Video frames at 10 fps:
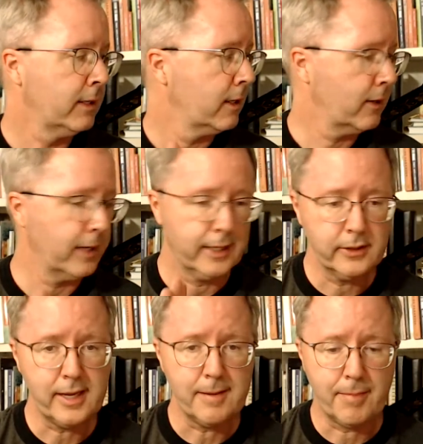all right,
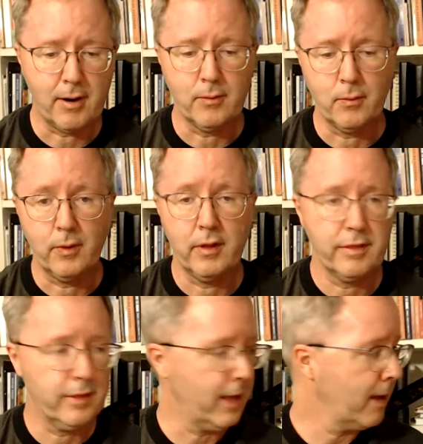here's that part
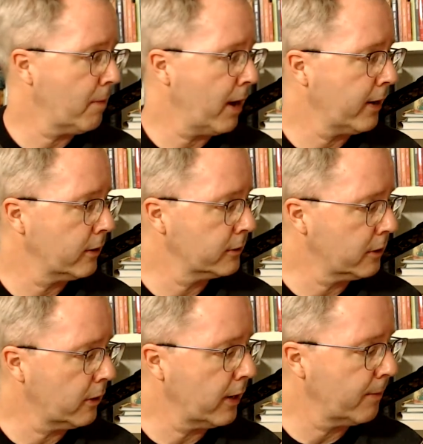with the A minors.
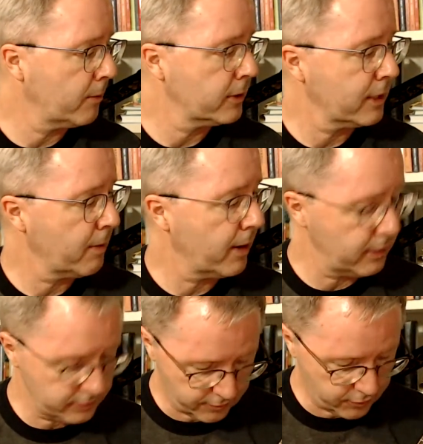All right, I'm going to take my
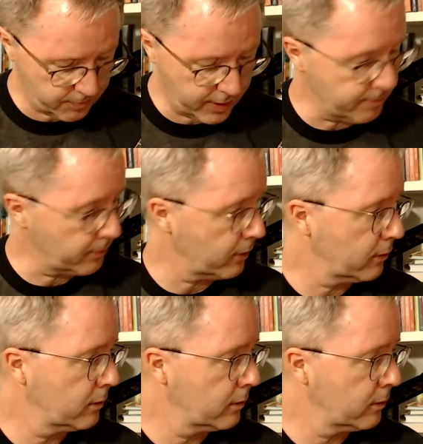eyes off the paper.